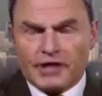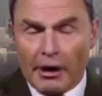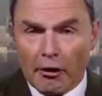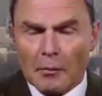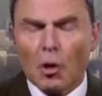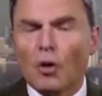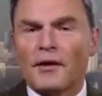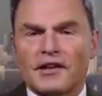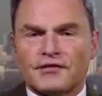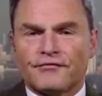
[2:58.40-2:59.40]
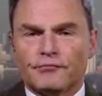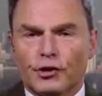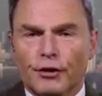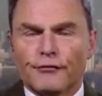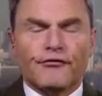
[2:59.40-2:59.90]
terrible. That's,
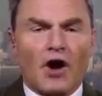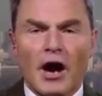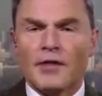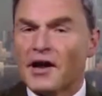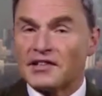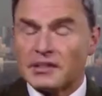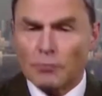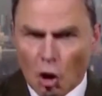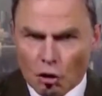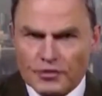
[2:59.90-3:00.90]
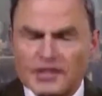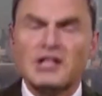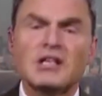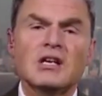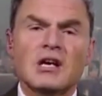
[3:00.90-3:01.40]
you know, fine. That's
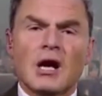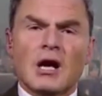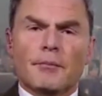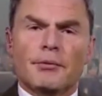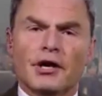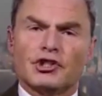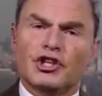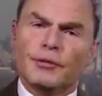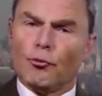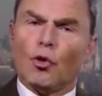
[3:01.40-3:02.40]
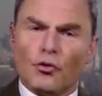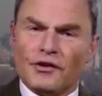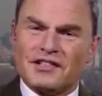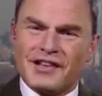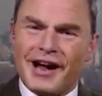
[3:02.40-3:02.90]
democracy. But she
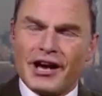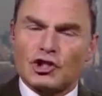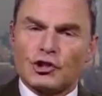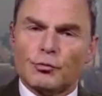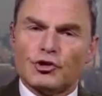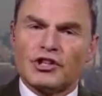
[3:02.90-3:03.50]
brought this action,